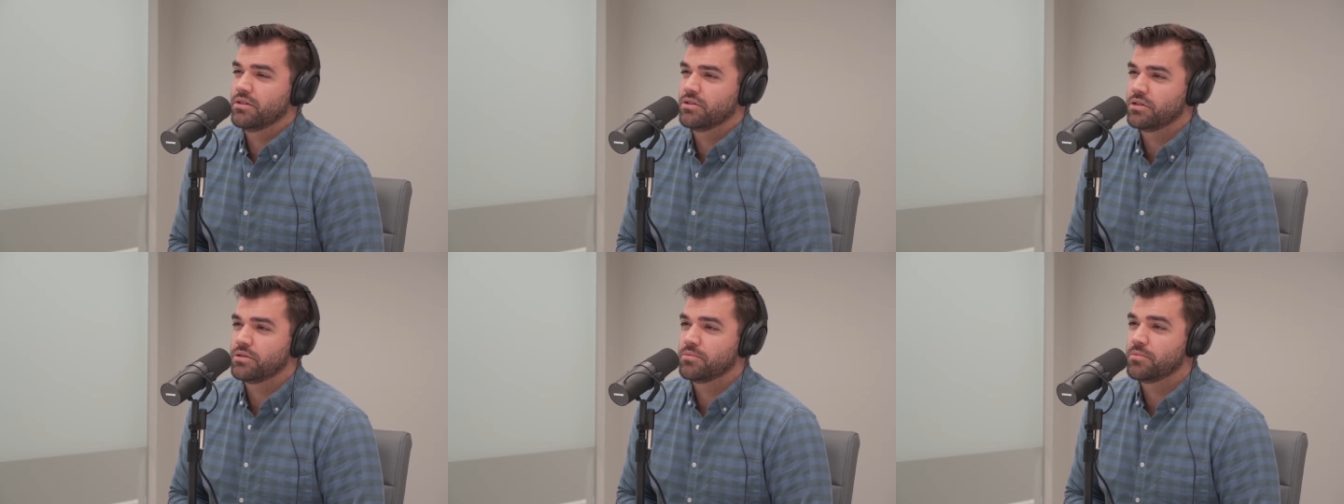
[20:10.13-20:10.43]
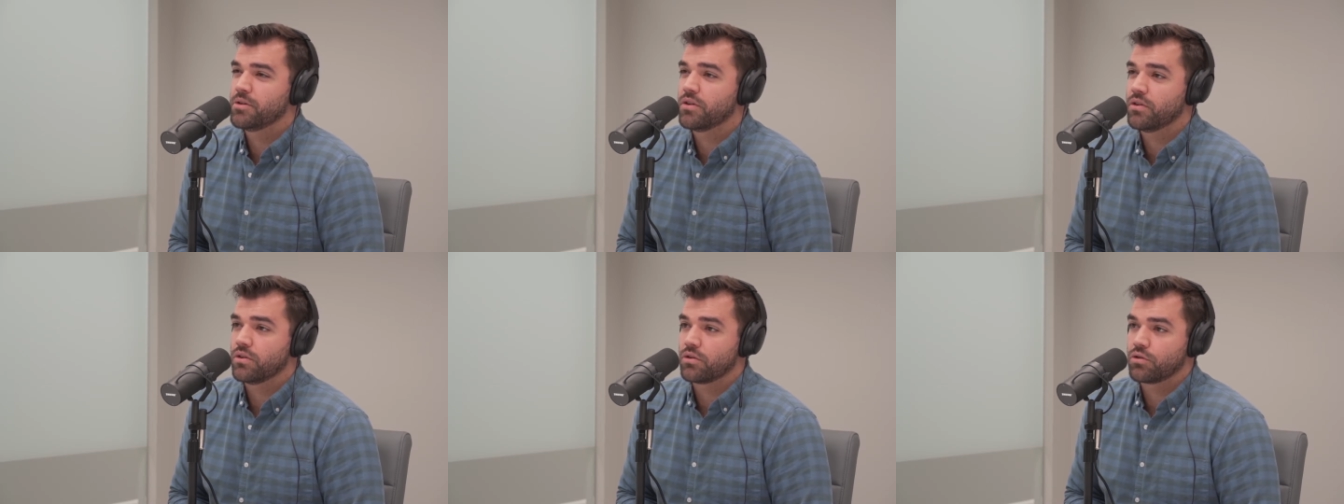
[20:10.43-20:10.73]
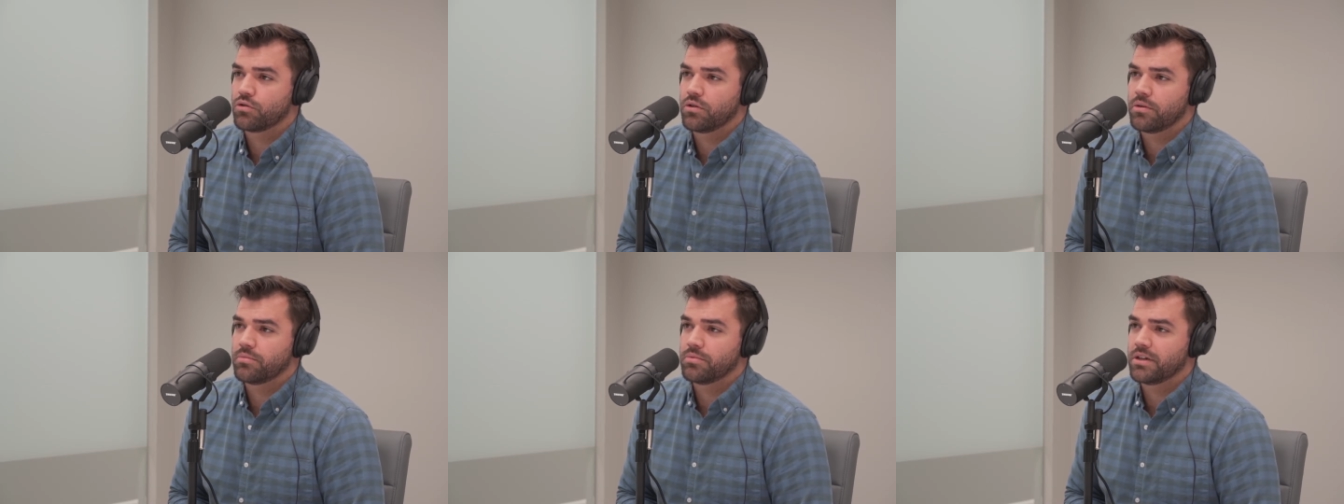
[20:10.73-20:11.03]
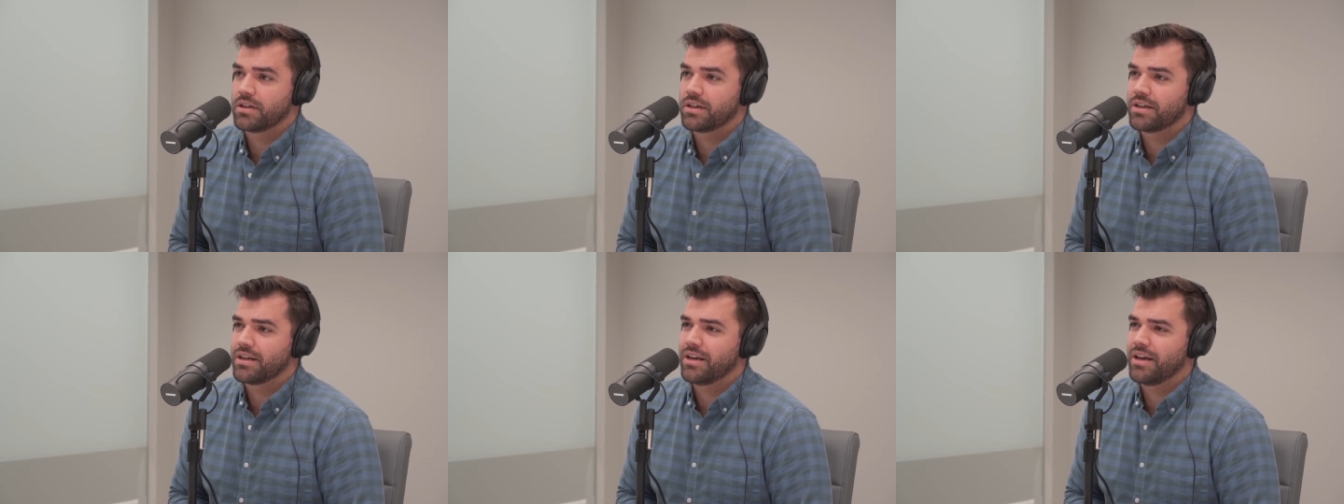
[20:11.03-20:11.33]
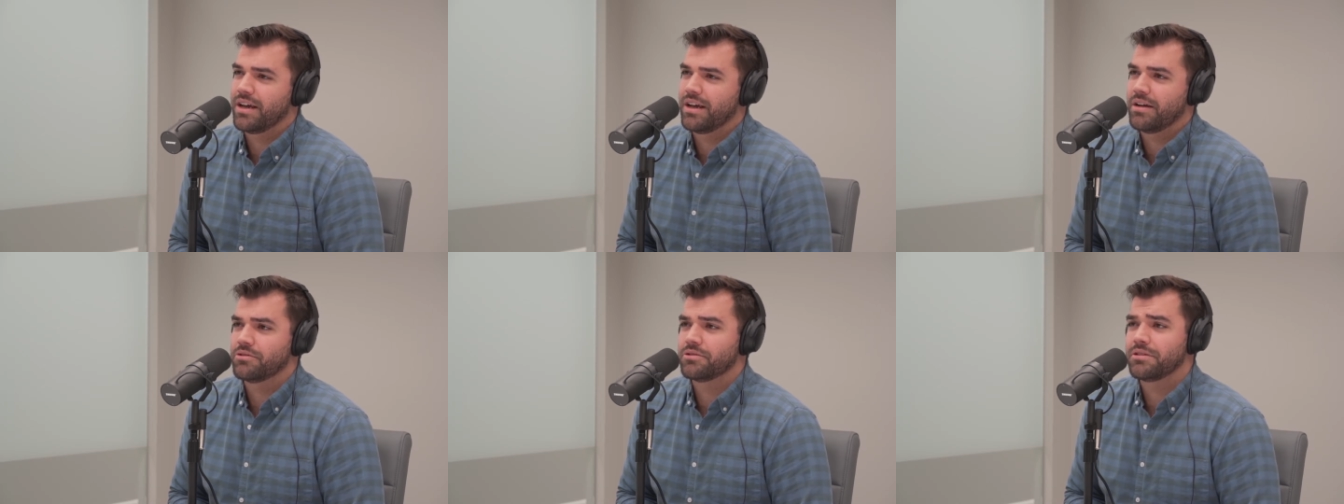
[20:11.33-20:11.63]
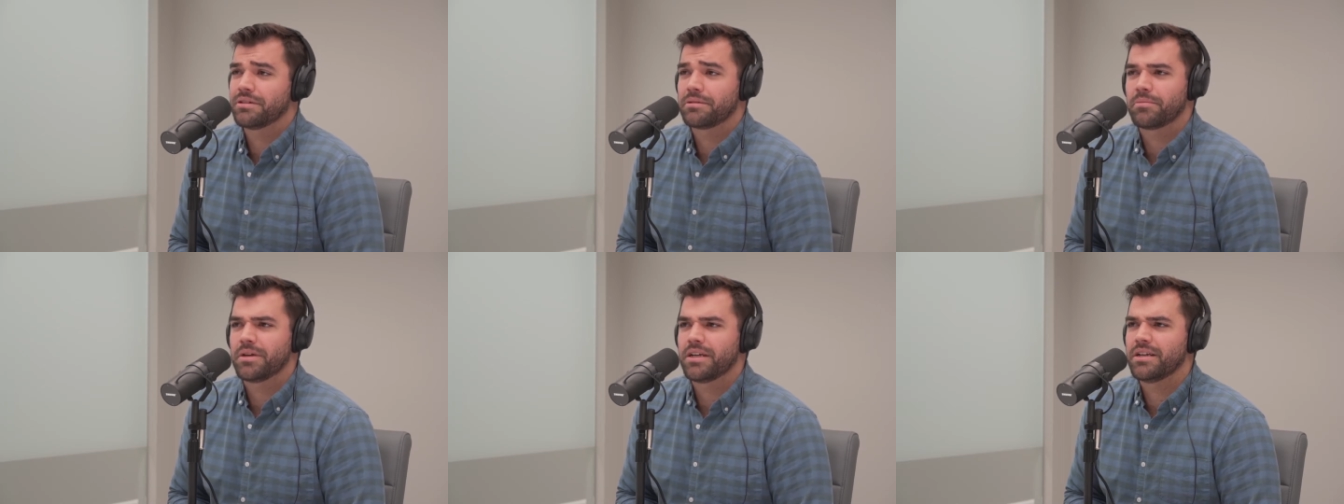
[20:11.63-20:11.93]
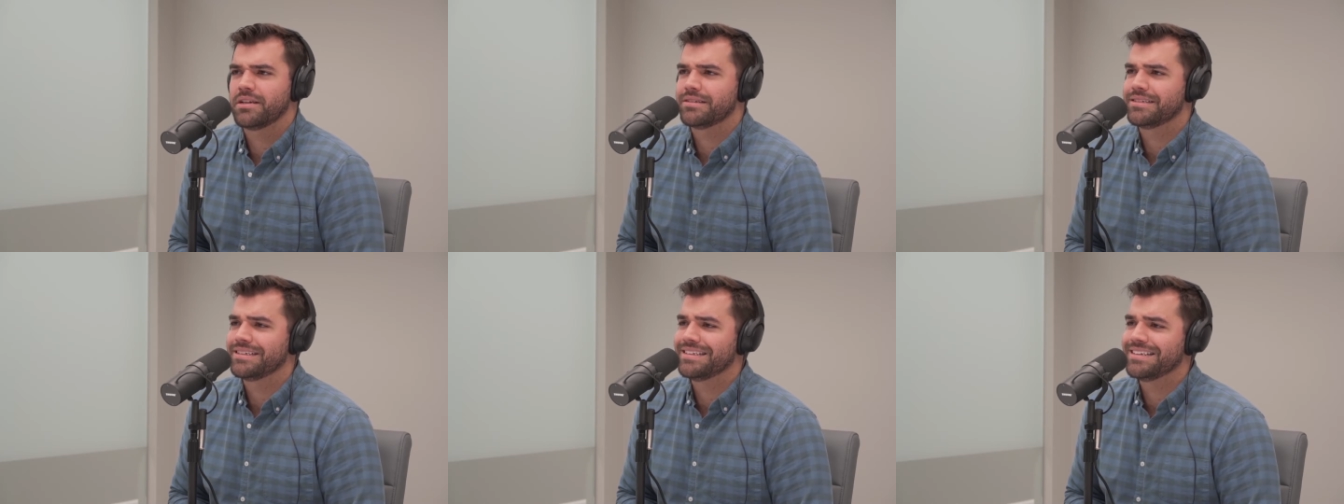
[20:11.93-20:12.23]
she's been a little cryptic, and I was like,
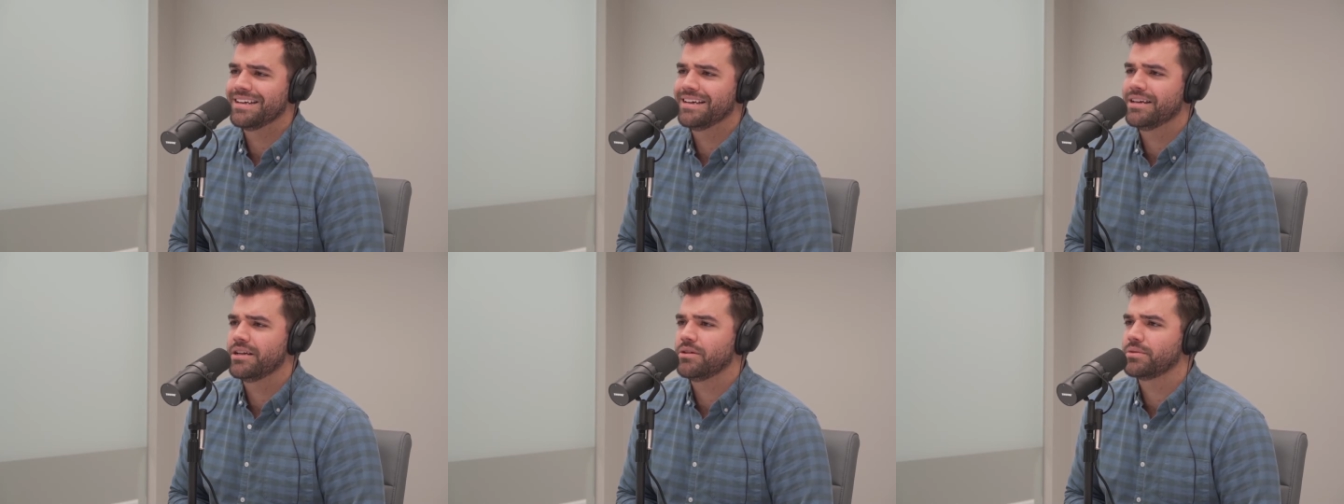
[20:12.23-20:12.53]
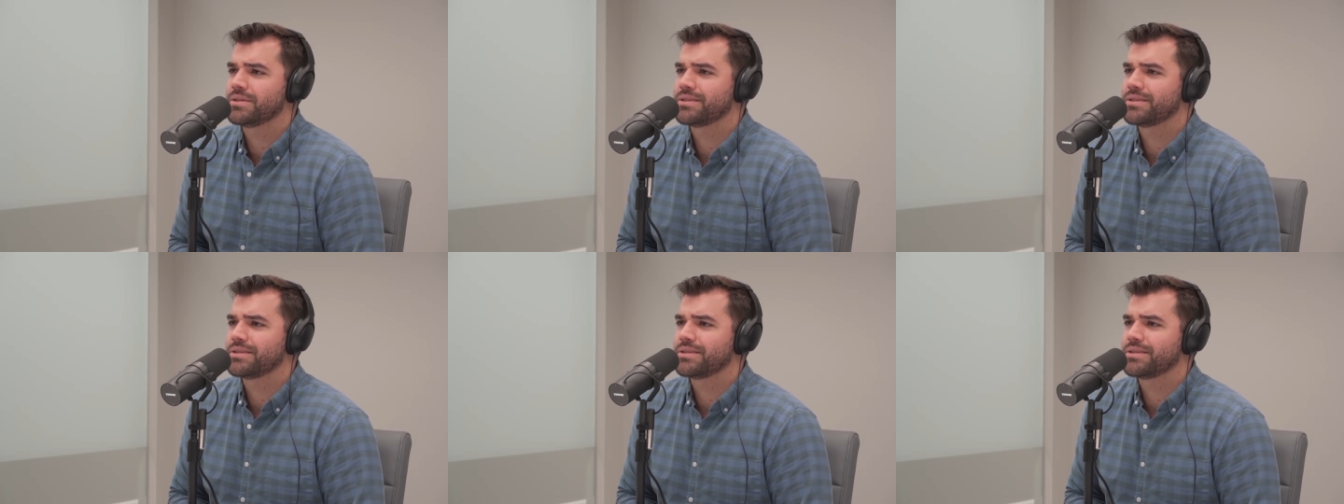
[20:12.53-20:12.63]
man, is he dead?